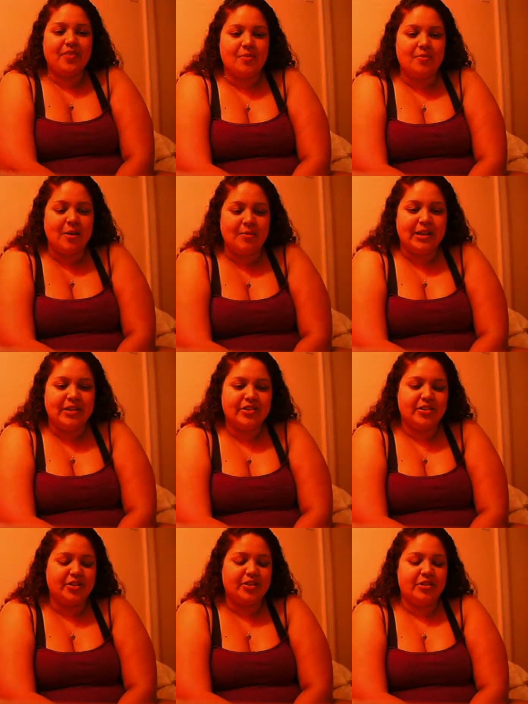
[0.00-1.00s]
about my
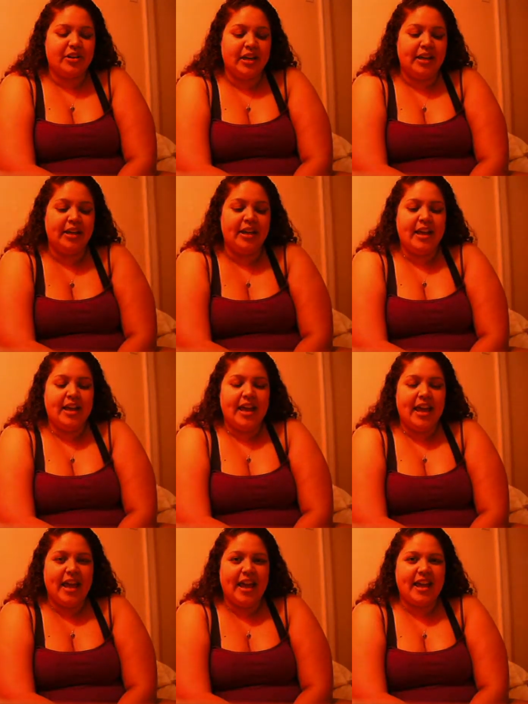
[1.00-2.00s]
surgery,
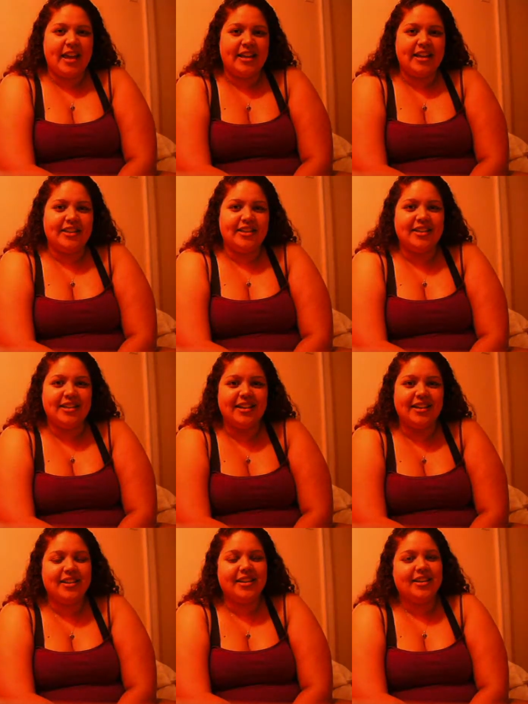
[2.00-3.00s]
and
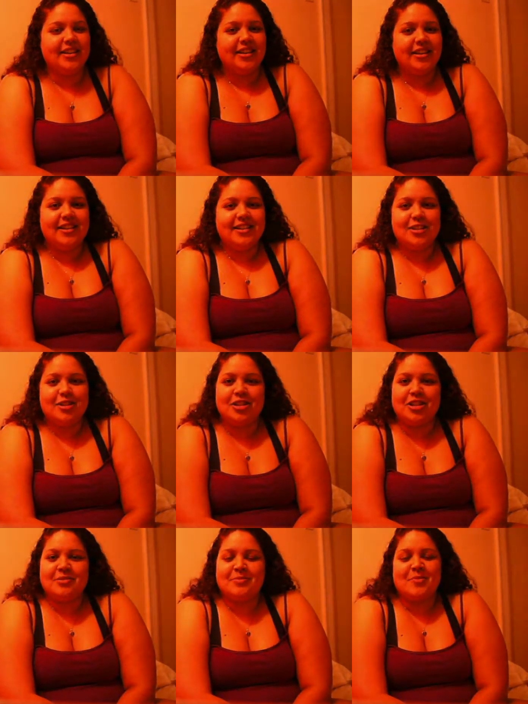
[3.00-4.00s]

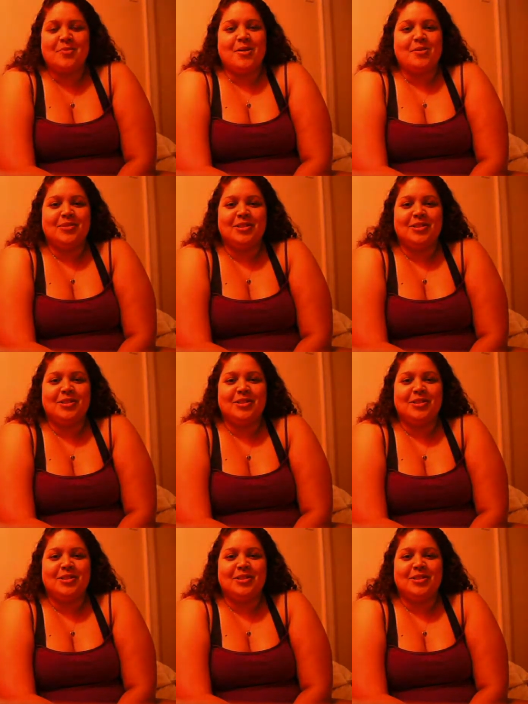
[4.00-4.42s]
she's my mom.